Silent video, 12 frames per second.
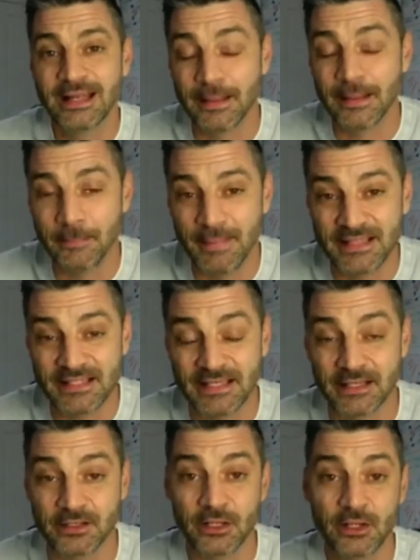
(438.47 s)

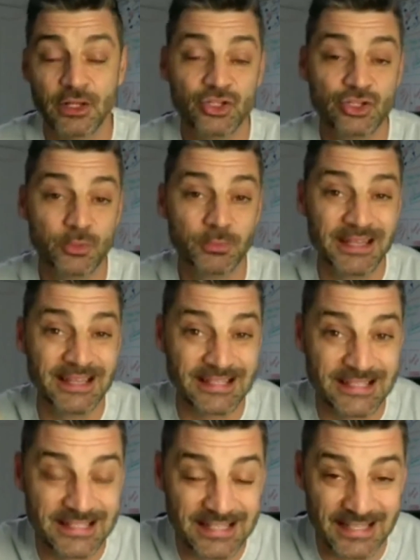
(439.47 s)
Committed to be
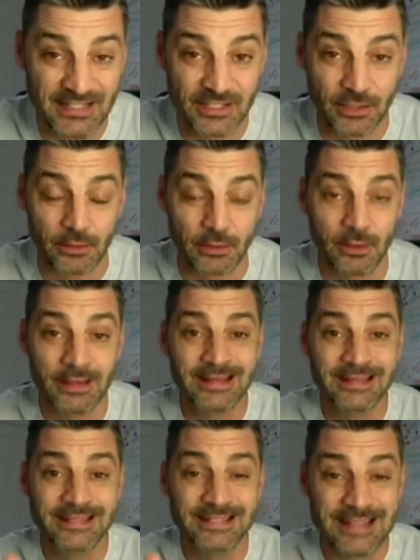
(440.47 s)
consistent
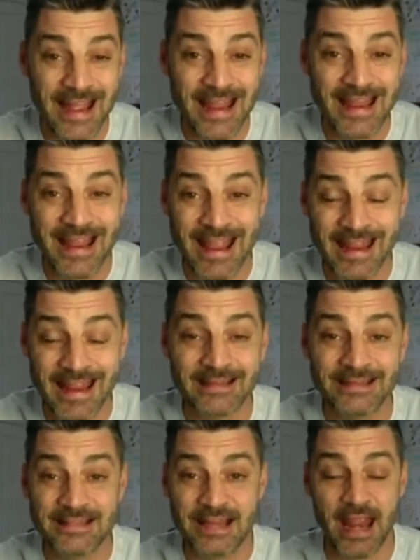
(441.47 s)
day
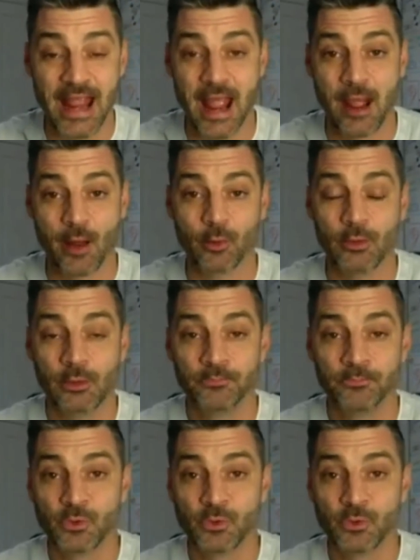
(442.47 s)
in, day out.